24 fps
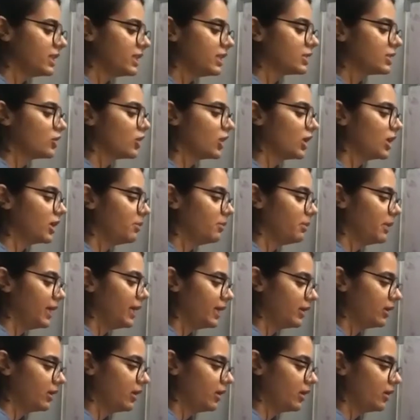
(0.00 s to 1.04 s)
is your
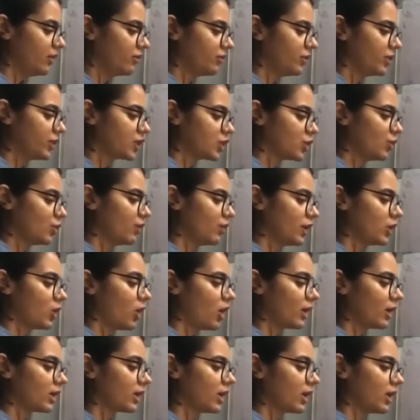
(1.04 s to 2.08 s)
remainder which you were
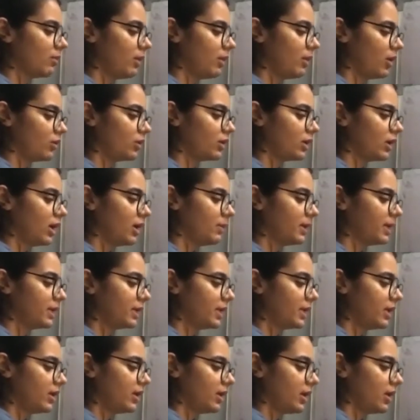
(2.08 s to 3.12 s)
talking about up
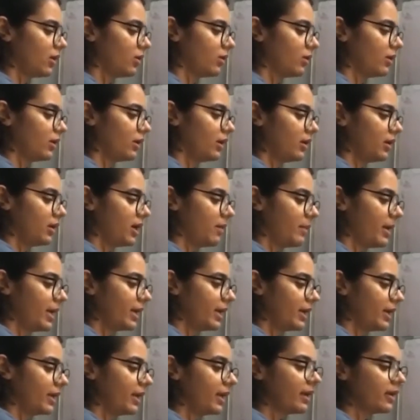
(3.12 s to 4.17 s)
until now. Am I
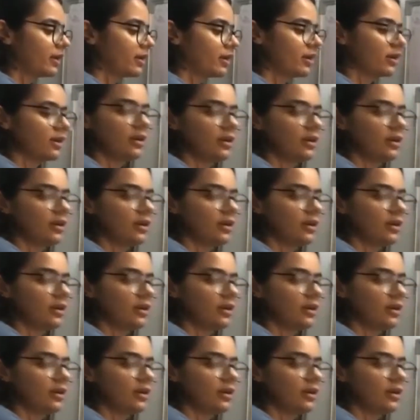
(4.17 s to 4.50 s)
correct?